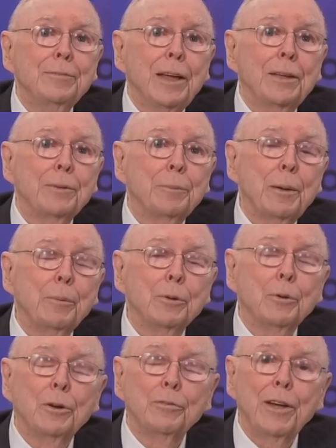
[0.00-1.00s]
And the people
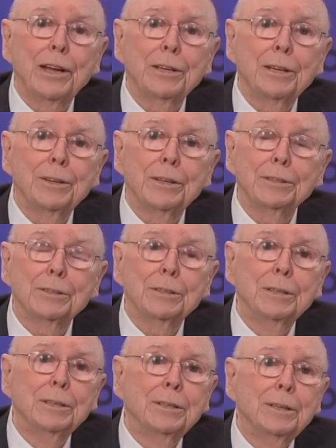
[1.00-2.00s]
who invented this
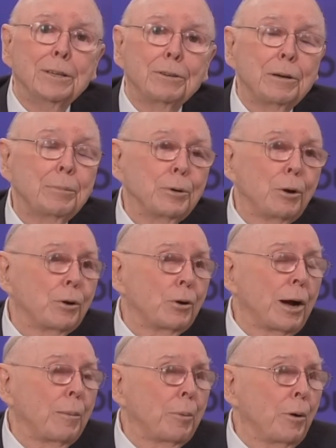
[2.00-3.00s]
crypto
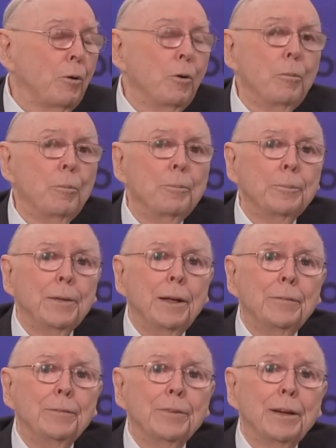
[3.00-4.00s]
crapo,
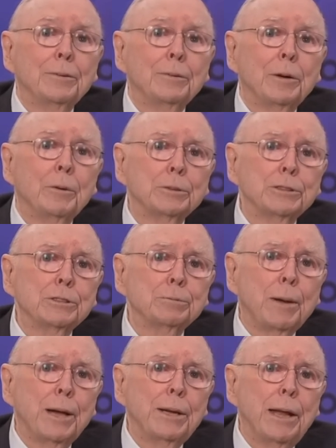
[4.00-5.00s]
which is
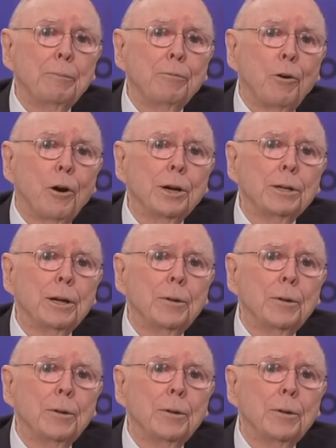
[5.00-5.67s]
my name for it,